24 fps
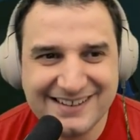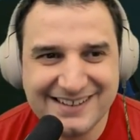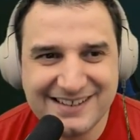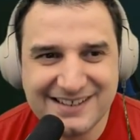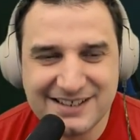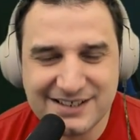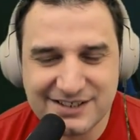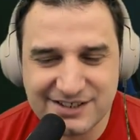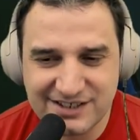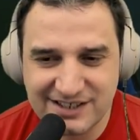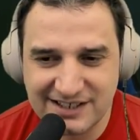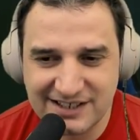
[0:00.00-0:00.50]

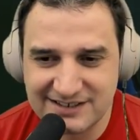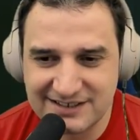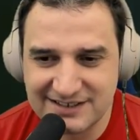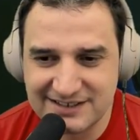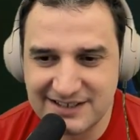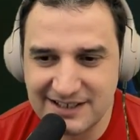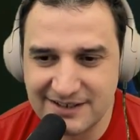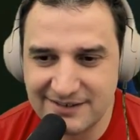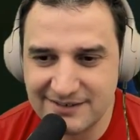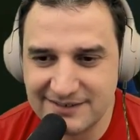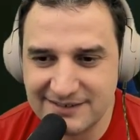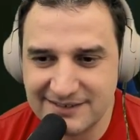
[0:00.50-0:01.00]
Shut it
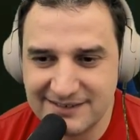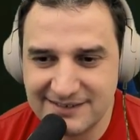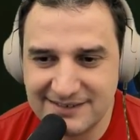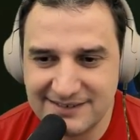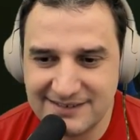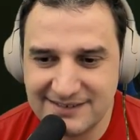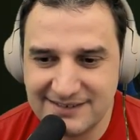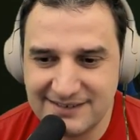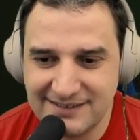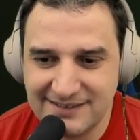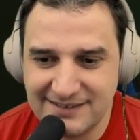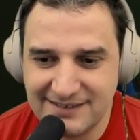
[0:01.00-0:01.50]
down.
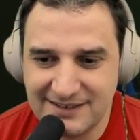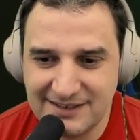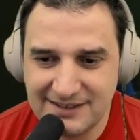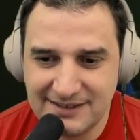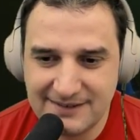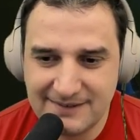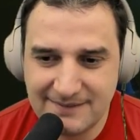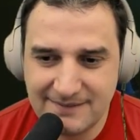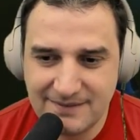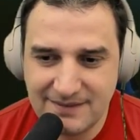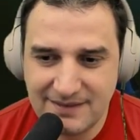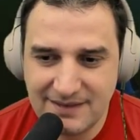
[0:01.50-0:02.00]

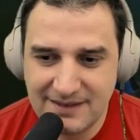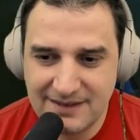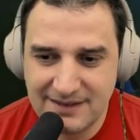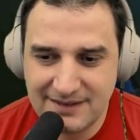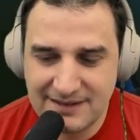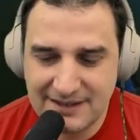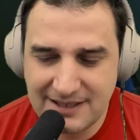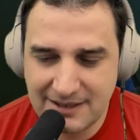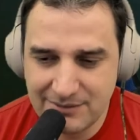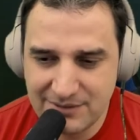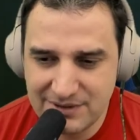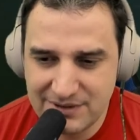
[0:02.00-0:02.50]

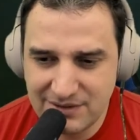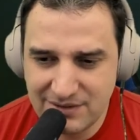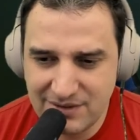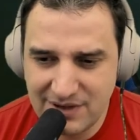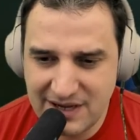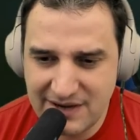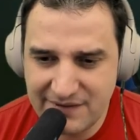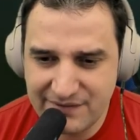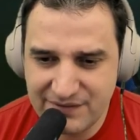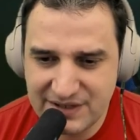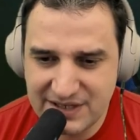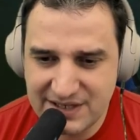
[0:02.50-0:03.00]
Now we don't
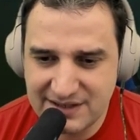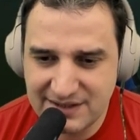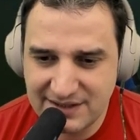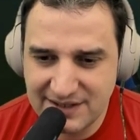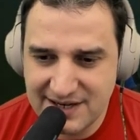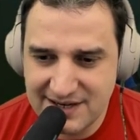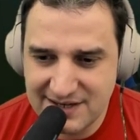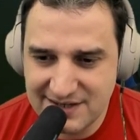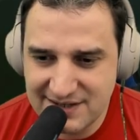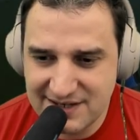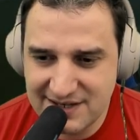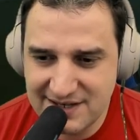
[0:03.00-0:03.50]
have ray
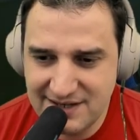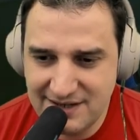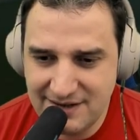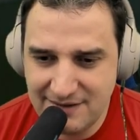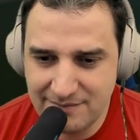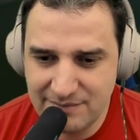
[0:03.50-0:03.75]
tracing,